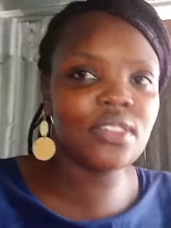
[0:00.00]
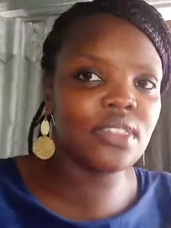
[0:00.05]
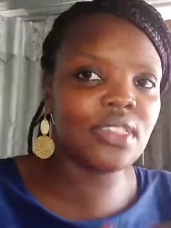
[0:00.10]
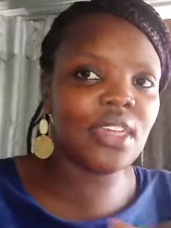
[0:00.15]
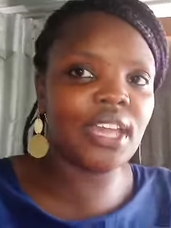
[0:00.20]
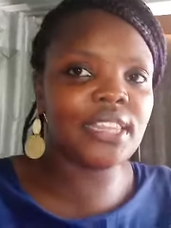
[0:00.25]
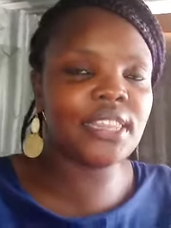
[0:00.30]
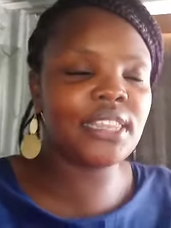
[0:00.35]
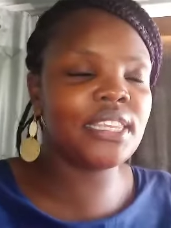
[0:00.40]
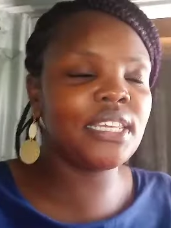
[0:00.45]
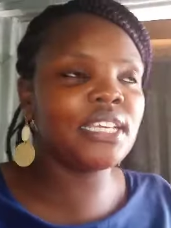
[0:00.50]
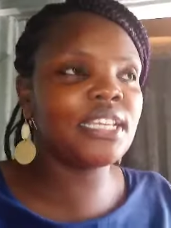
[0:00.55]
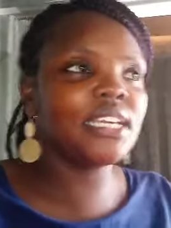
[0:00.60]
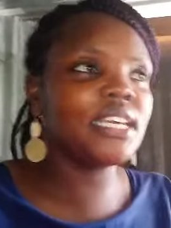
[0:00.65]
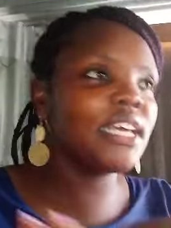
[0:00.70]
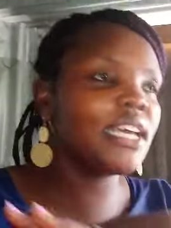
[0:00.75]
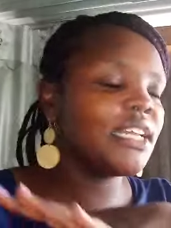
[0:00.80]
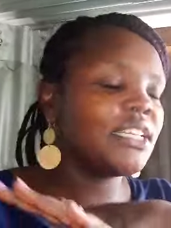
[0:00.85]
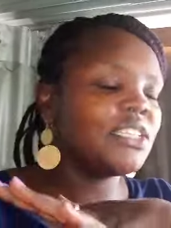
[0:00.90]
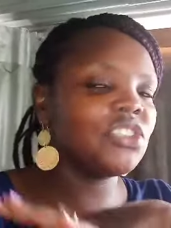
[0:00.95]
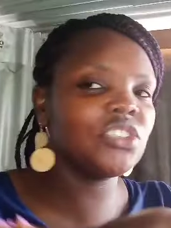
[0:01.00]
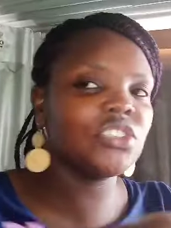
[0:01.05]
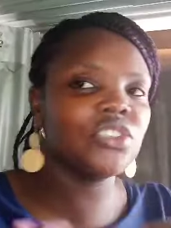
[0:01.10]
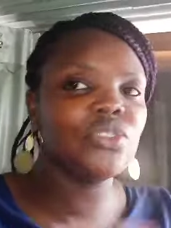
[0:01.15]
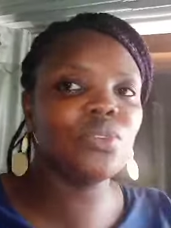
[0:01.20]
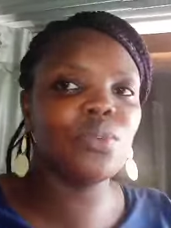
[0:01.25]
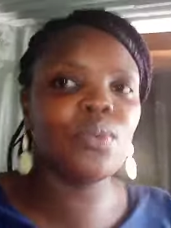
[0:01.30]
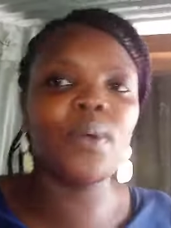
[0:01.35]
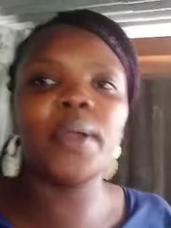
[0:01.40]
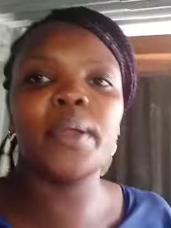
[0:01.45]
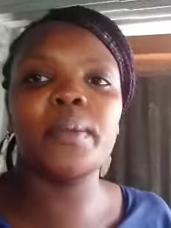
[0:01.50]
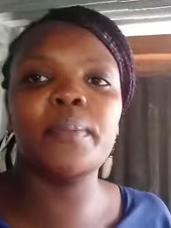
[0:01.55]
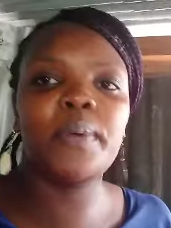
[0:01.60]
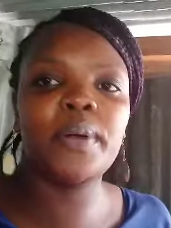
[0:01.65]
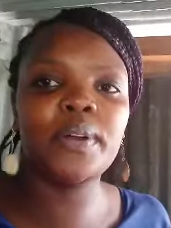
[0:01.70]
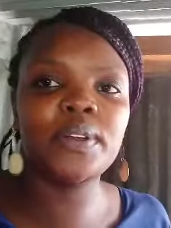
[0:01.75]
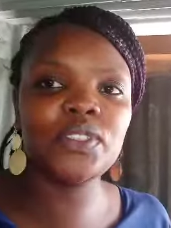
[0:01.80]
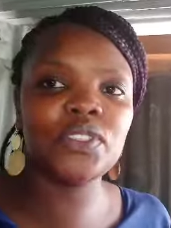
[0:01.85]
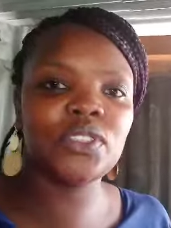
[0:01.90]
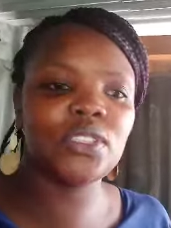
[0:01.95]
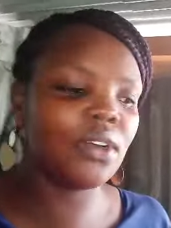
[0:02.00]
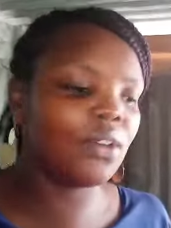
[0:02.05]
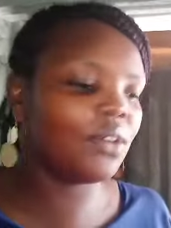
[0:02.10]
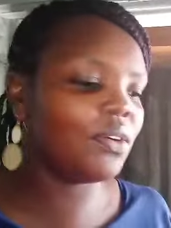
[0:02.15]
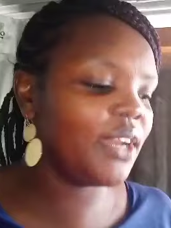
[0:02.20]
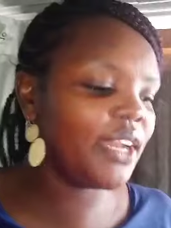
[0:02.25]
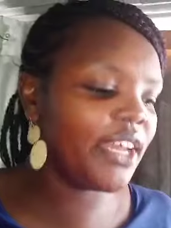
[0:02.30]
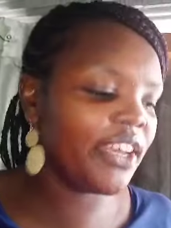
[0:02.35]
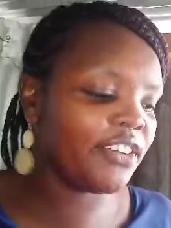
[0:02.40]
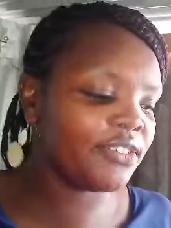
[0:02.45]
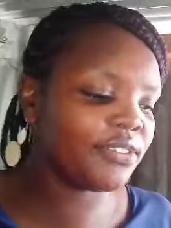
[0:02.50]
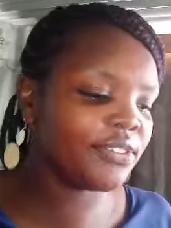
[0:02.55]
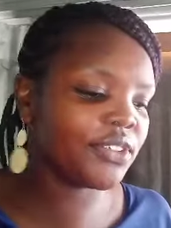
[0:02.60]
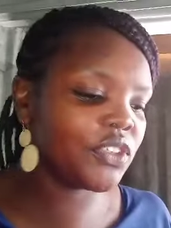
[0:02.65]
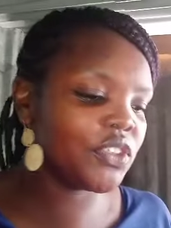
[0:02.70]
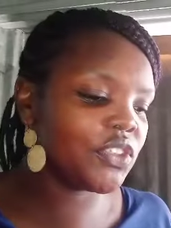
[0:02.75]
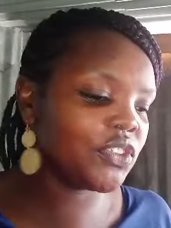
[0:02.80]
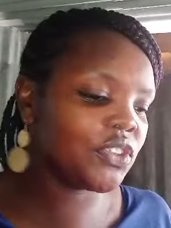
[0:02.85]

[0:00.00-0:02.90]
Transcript: That thing can just wipe out your whole effort.